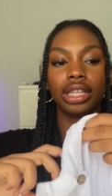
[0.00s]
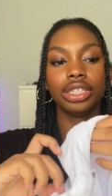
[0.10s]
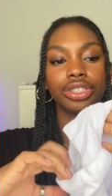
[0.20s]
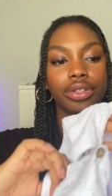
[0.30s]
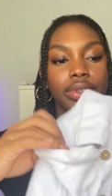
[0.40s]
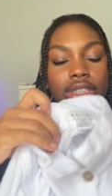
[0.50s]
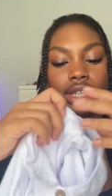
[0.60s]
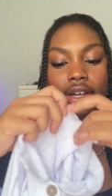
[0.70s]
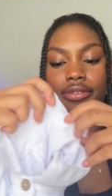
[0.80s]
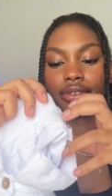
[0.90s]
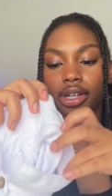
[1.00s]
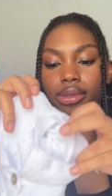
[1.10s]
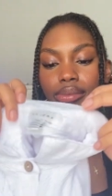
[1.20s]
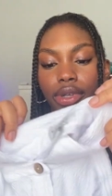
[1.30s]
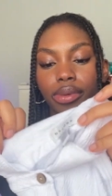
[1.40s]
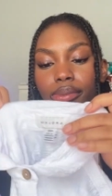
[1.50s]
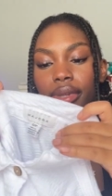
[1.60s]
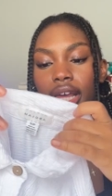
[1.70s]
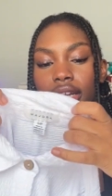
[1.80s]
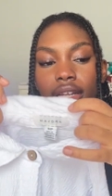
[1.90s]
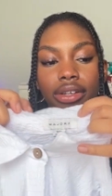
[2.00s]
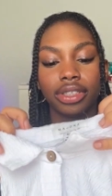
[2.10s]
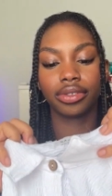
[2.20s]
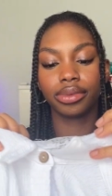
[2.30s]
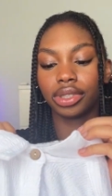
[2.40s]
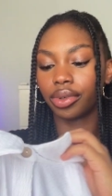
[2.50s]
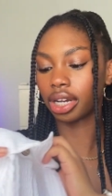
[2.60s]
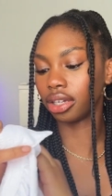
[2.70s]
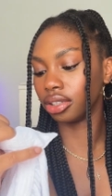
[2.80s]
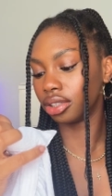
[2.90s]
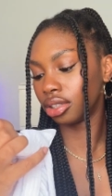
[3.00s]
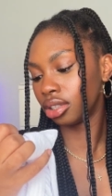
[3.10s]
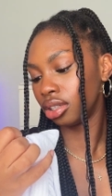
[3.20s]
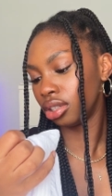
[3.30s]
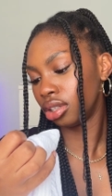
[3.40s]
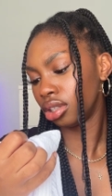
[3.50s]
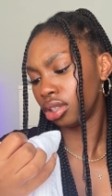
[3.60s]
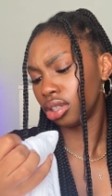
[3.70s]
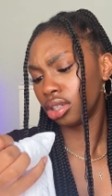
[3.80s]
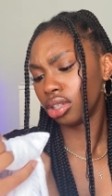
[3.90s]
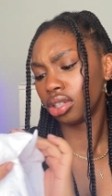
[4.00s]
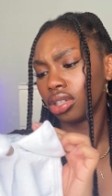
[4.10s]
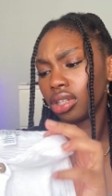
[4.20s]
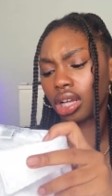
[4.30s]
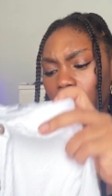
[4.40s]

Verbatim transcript: this shirt was not from Urban Planet. It was from somewhere else. I